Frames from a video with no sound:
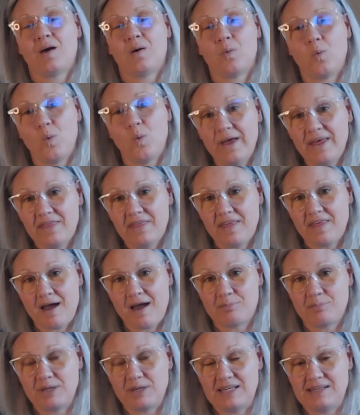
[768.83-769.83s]
with
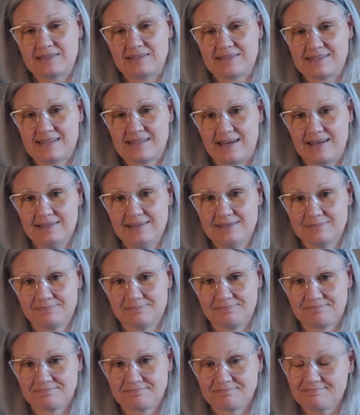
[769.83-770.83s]
that being said,
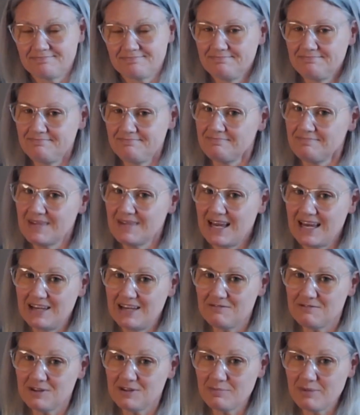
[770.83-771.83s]

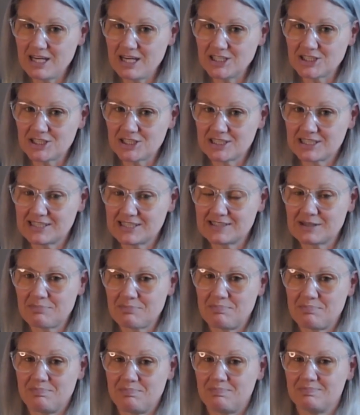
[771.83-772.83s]
inflammation is a
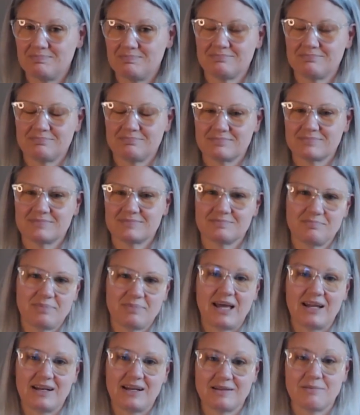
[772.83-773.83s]

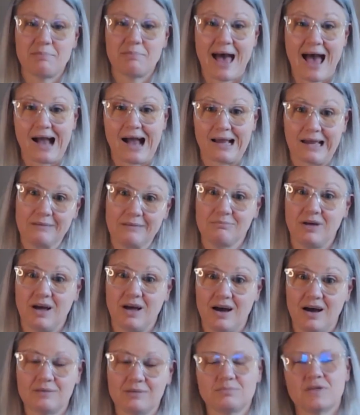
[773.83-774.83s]
pain in the back,
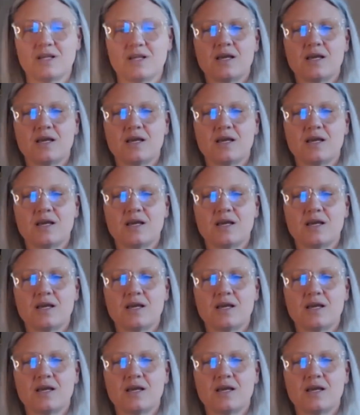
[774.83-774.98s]
but